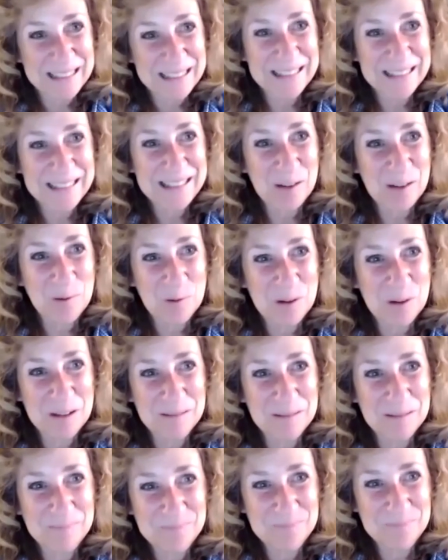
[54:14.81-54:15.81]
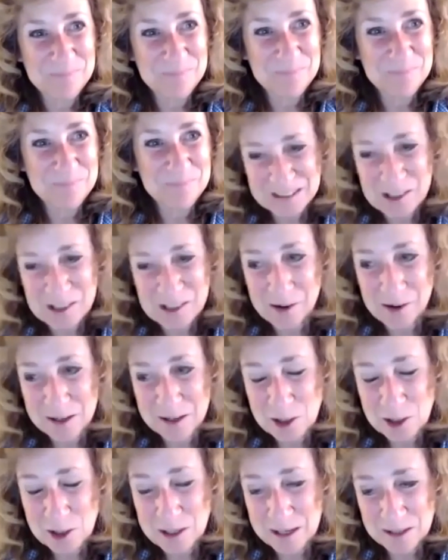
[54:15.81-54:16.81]
So um, she,
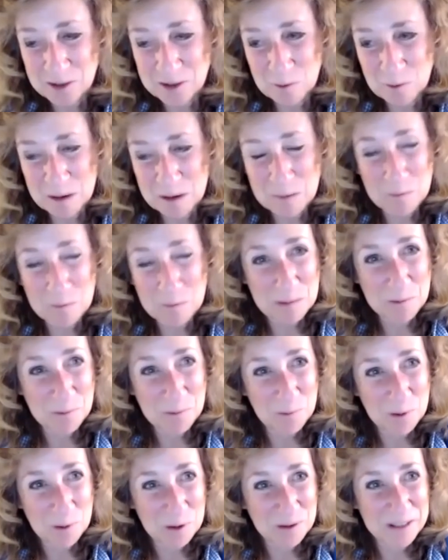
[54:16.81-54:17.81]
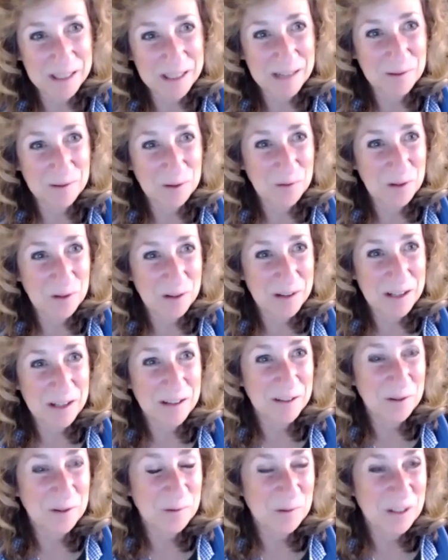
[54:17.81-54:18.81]
she has a great way with words and I was very
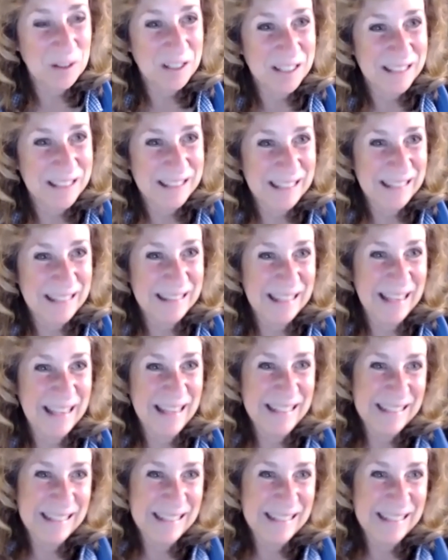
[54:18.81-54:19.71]
honored when she said that.